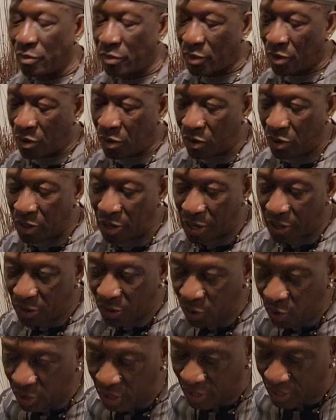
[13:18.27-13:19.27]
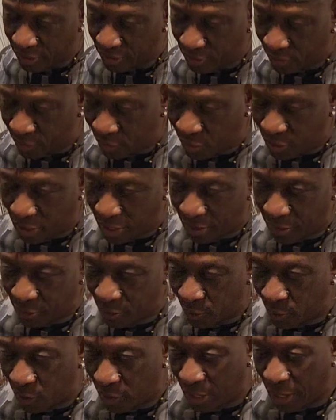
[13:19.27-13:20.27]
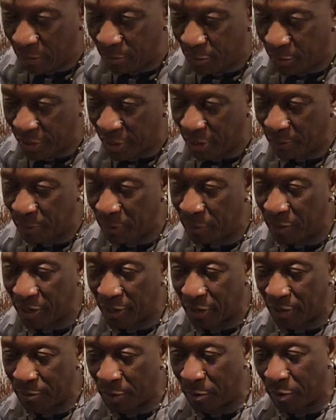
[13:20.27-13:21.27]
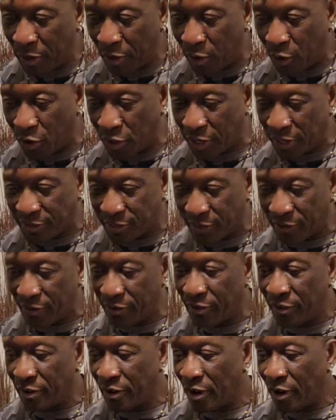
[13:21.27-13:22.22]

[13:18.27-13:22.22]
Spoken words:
hold on, brother, let me cut this off.